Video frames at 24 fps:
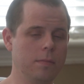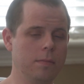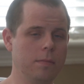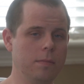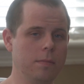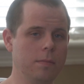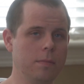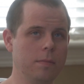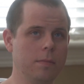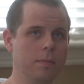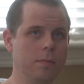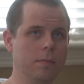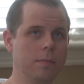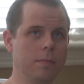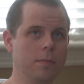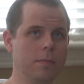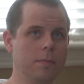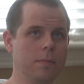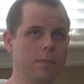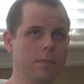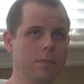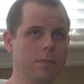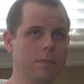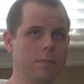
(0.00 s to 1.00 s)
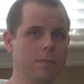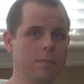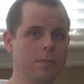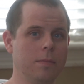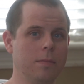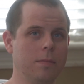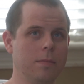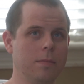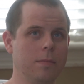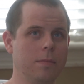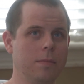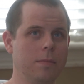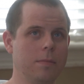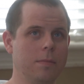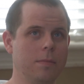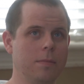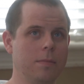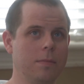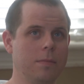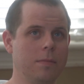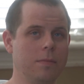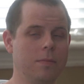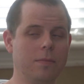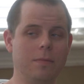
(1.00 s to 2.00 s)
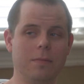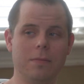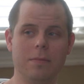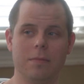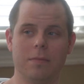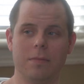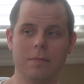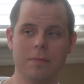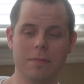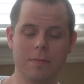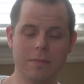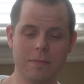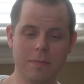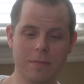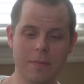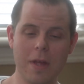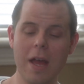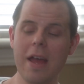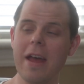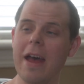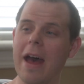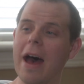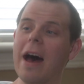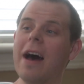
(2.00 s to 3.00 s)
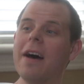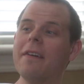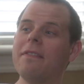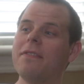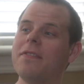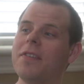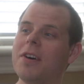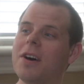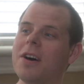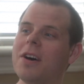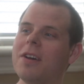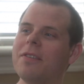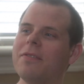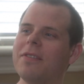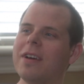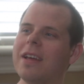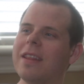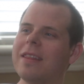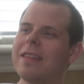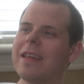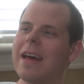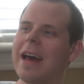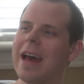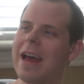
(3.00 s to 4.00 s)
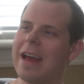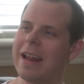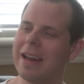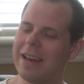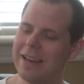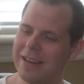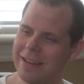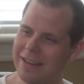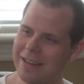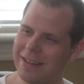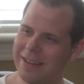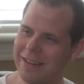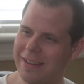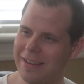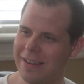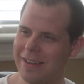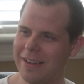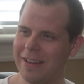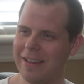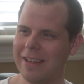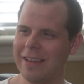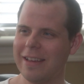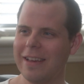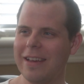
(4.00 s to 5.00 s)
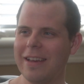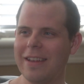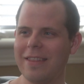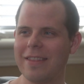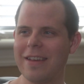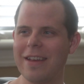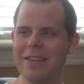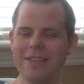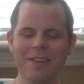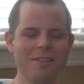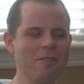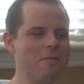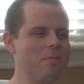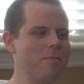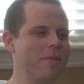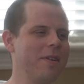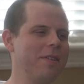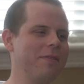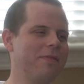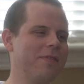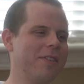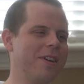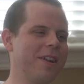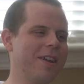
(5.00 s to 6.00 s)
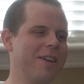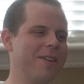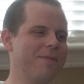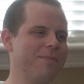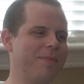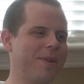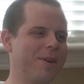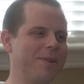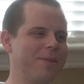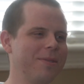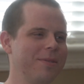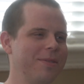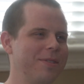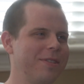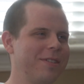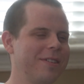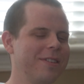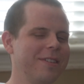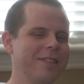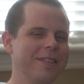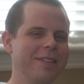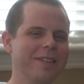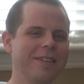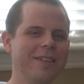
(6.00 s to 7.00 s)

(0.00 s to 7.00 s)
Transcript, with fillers: Dude, two of them are like seven minutes long. Cool. Have fun with that. That's gonna be fun in post.